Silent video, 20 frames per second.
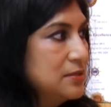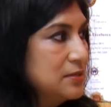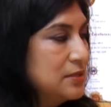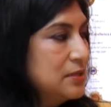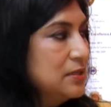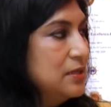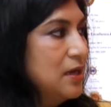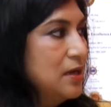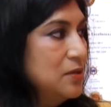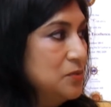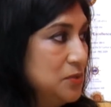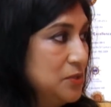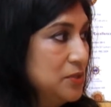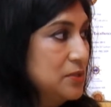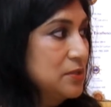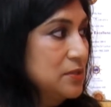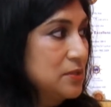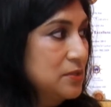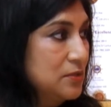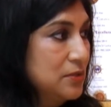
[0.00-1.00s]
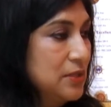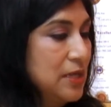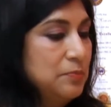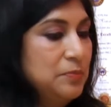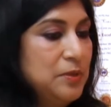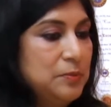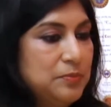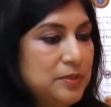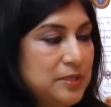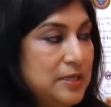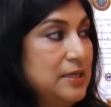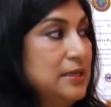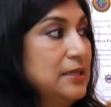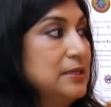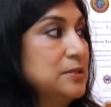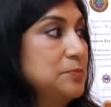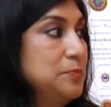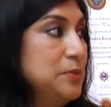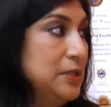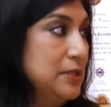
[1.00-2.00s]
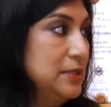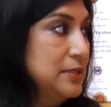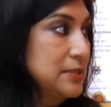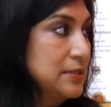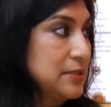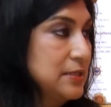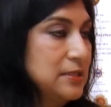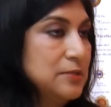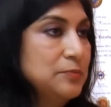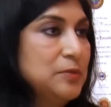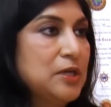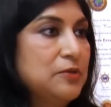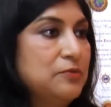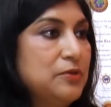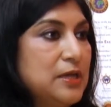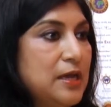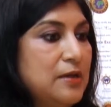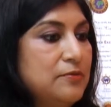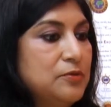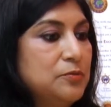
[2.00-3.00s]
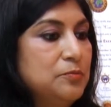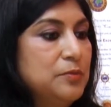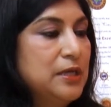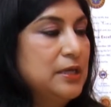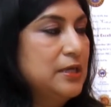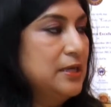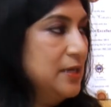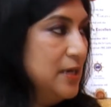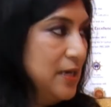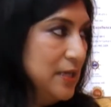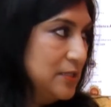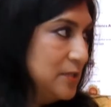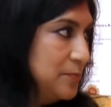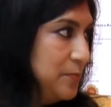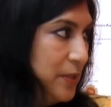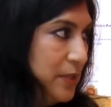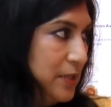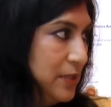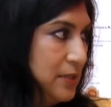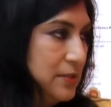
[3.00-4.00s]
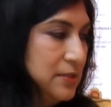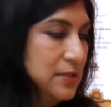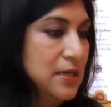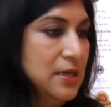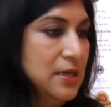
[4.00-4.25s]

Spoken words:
tea lounges, so that people can experience this, because we have to make it an experience.